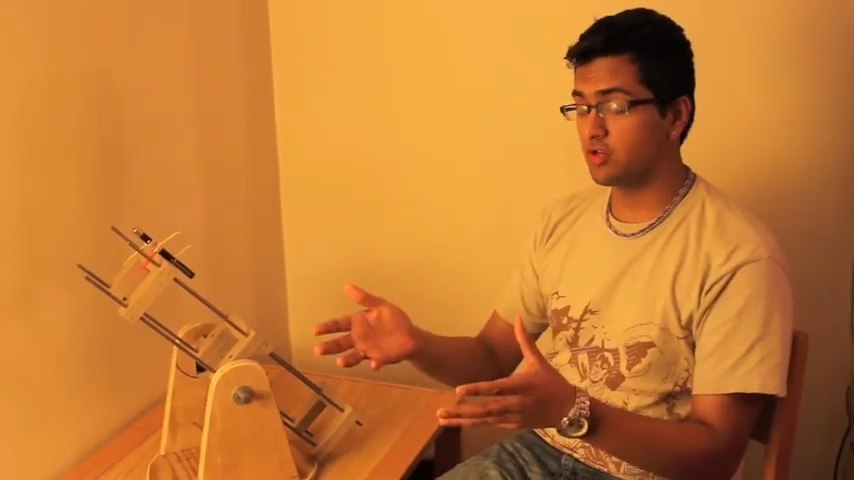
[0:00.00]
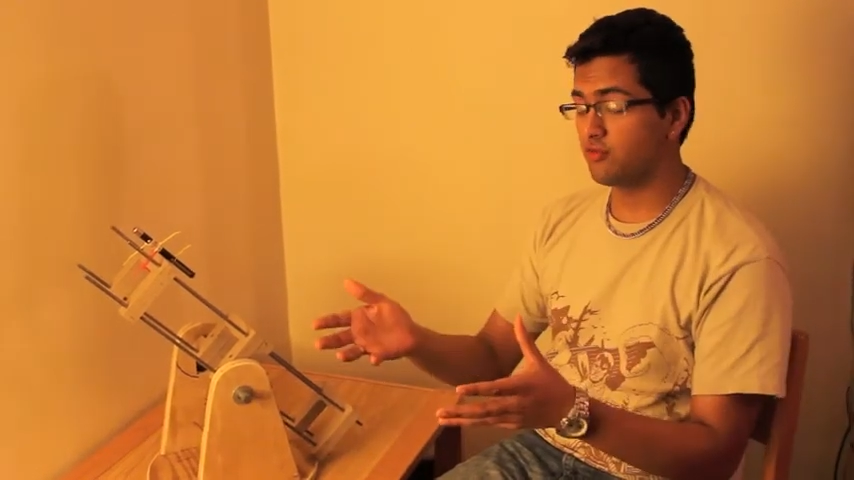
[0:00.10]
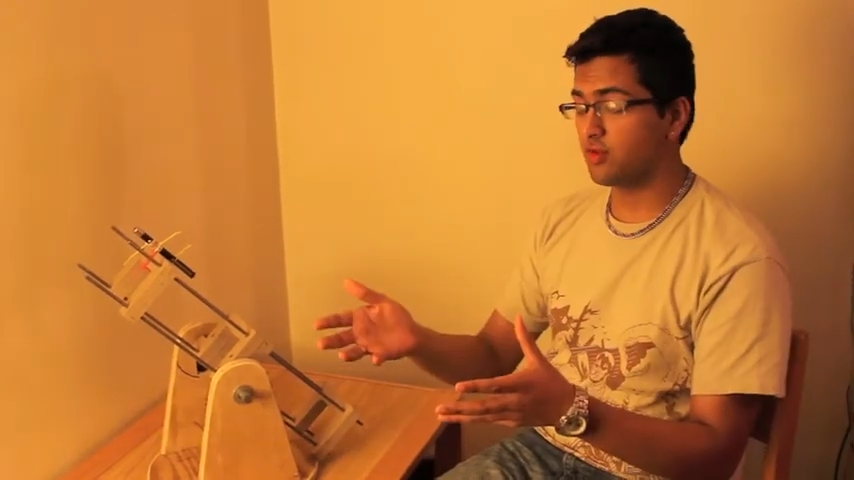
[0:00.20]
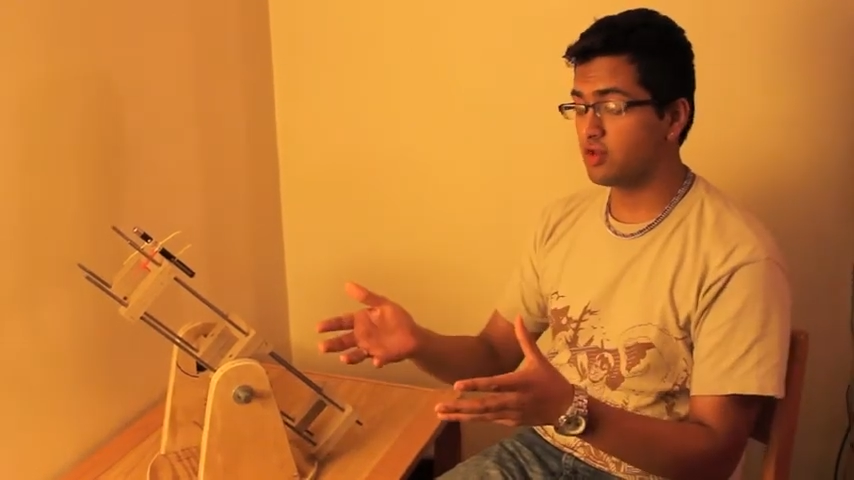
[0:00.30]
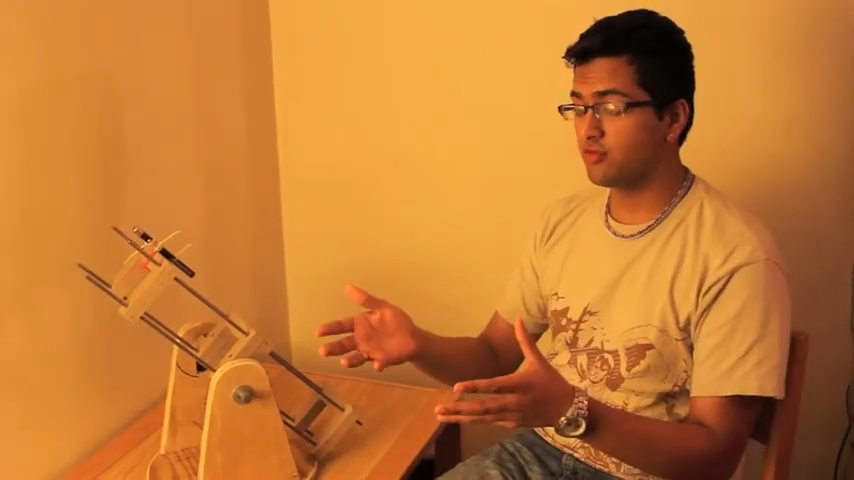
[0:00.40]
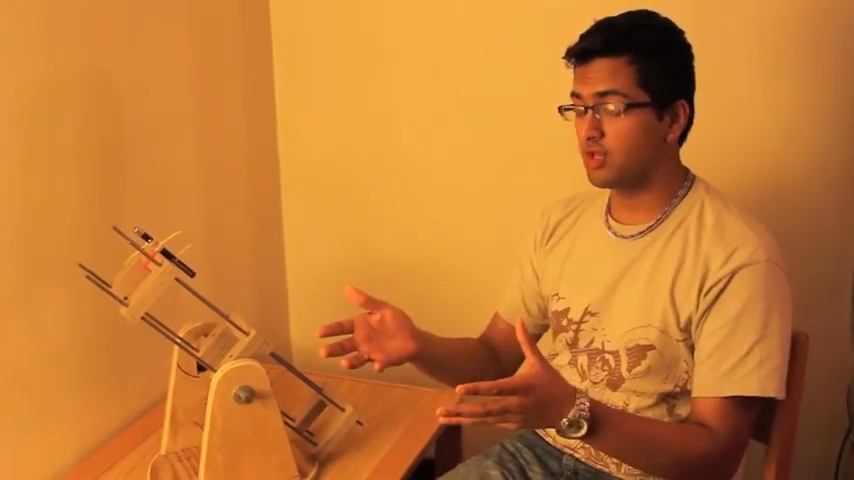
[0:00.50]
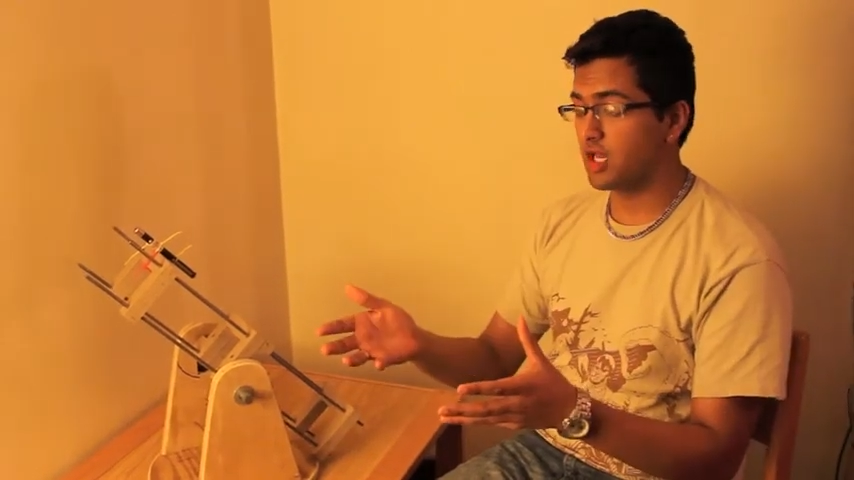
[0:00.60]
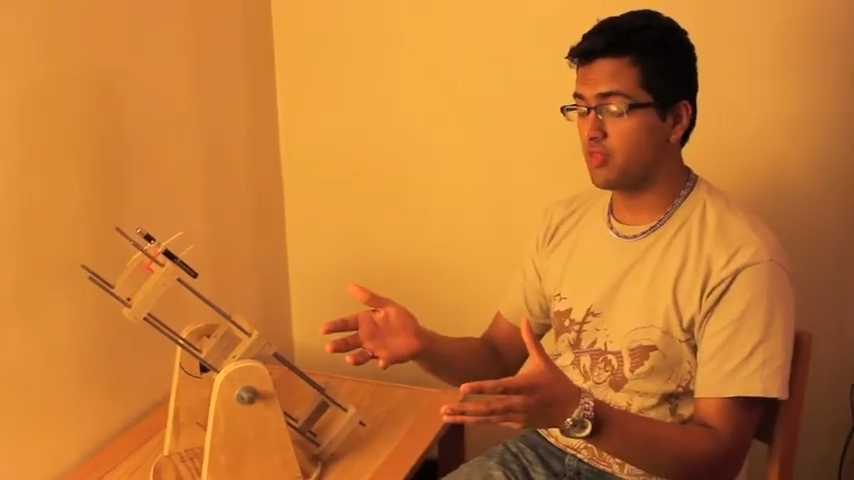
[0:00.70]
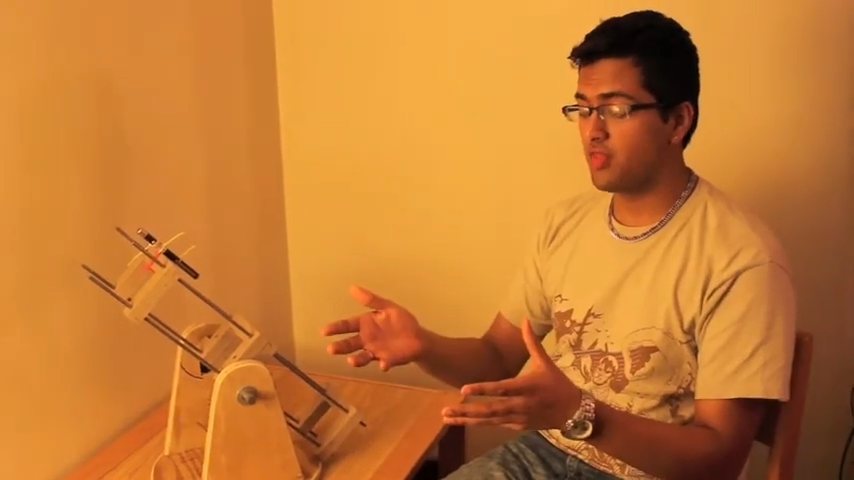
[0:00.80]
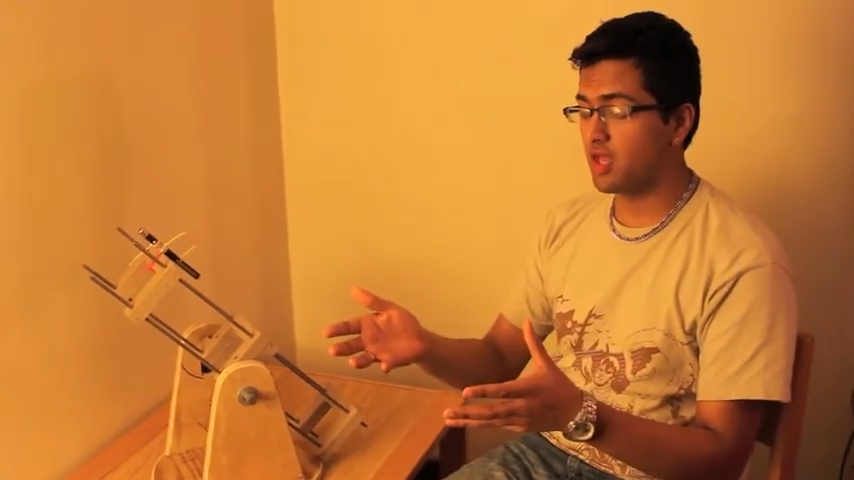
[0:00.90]
in front of it
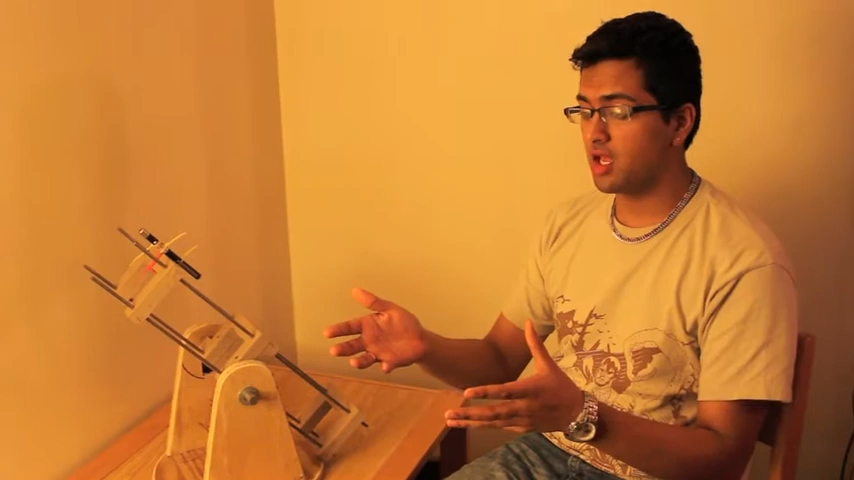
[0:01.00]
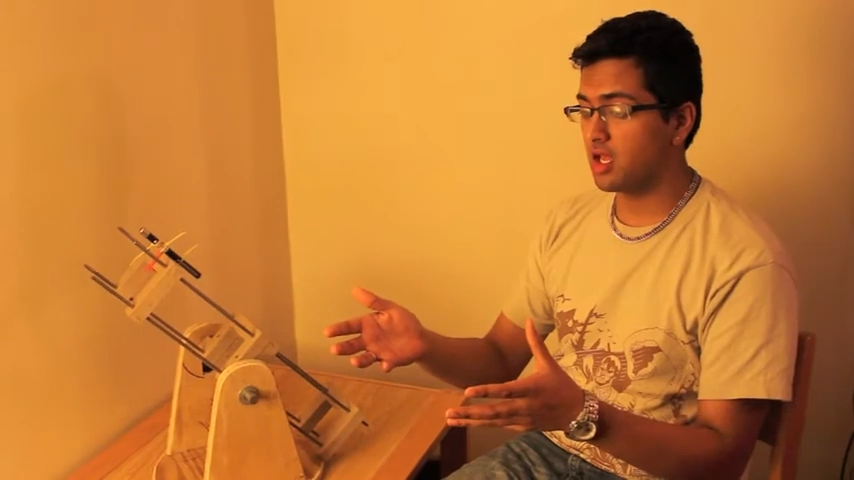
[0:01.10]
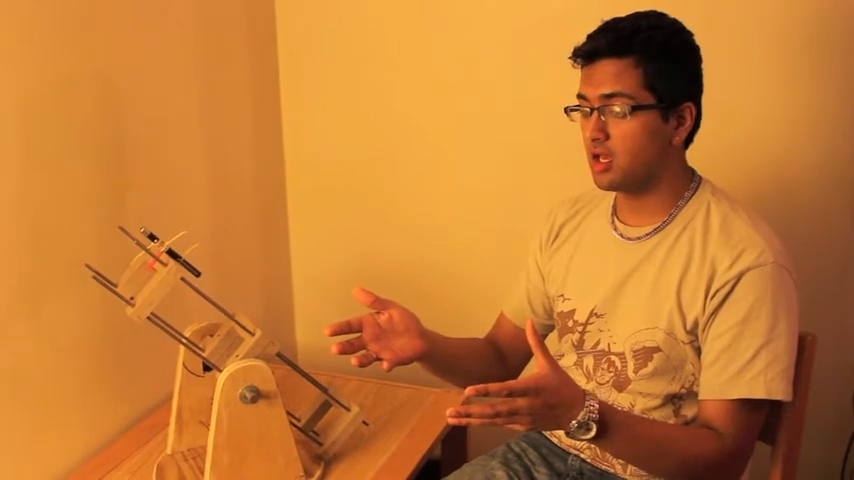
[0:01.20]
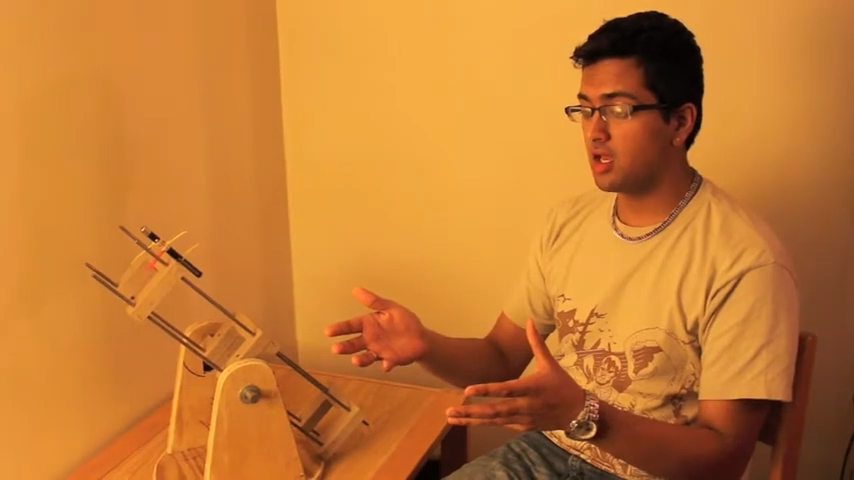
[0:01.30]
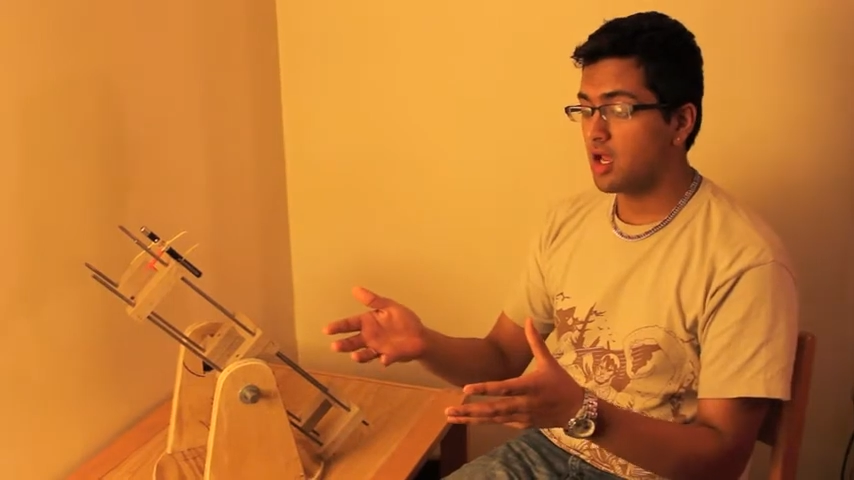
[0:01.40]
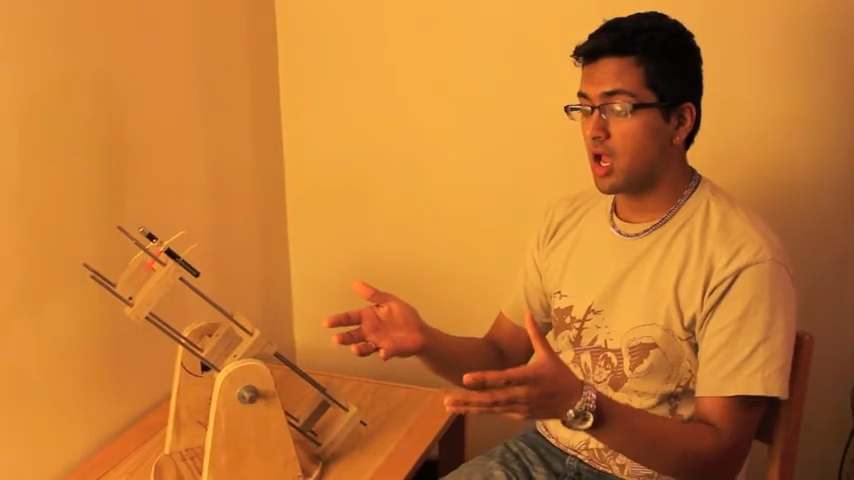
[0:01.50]
and then